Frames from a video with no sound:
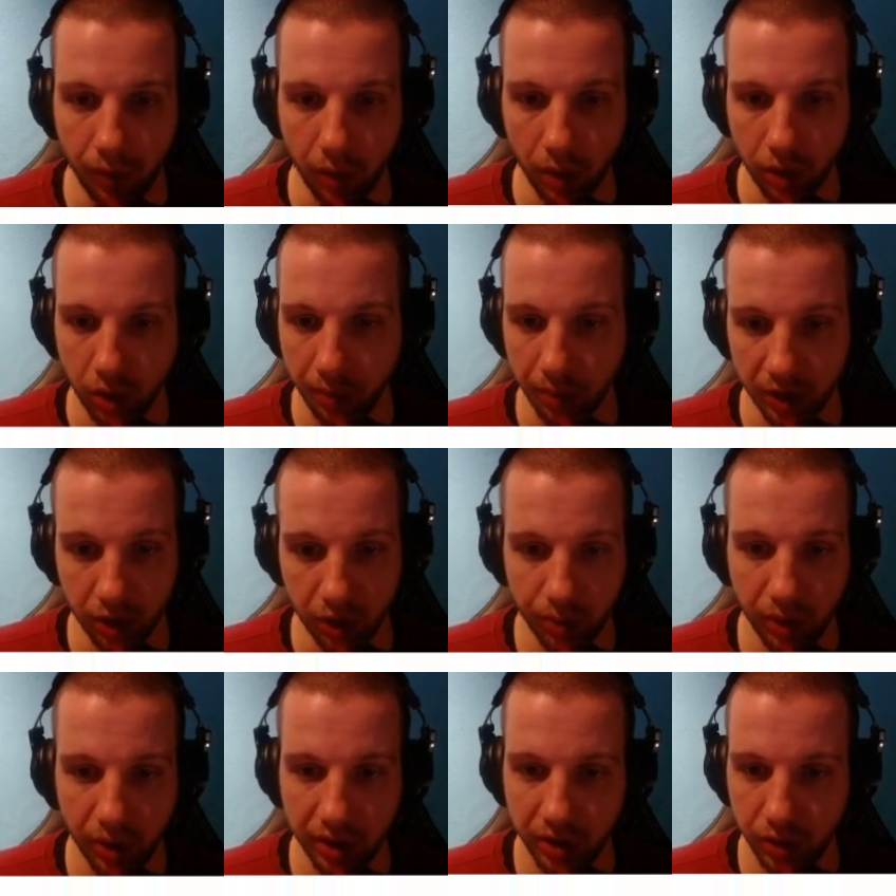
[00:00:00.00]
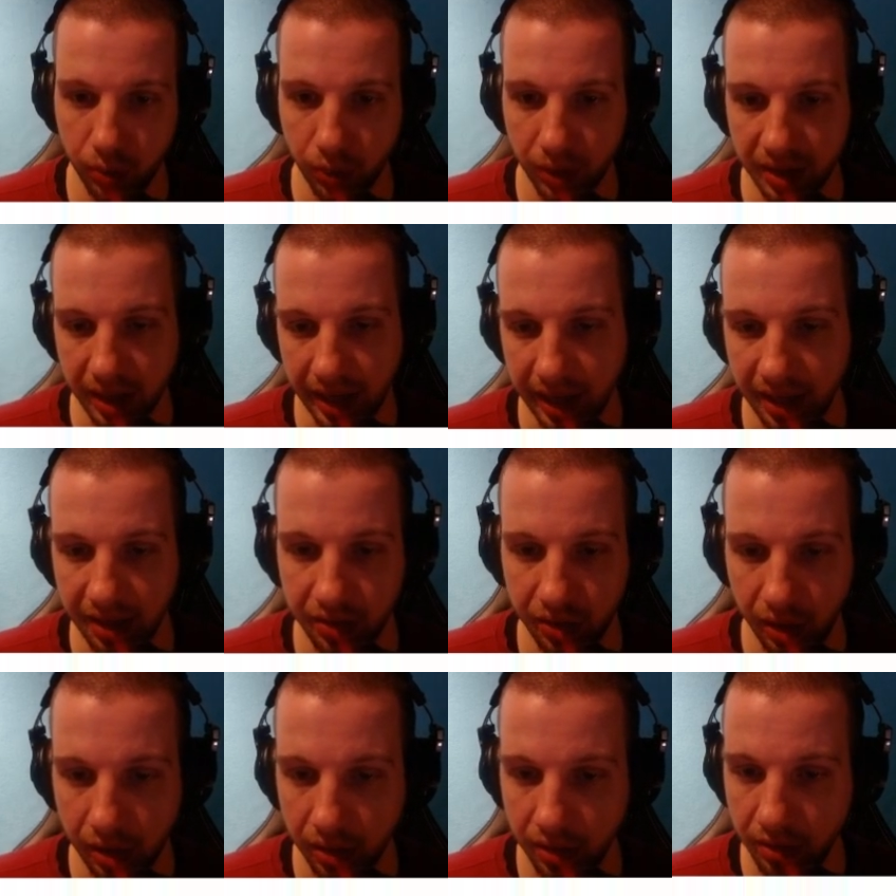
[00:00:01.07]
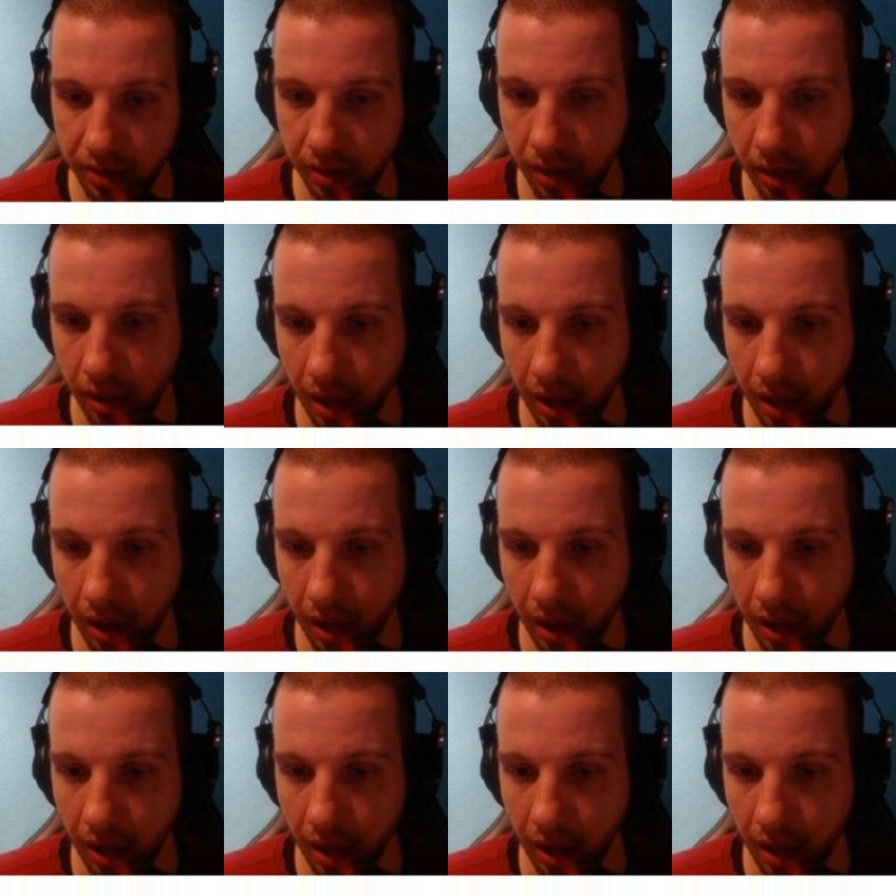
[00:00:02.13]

For tormented spirits, we take Seance.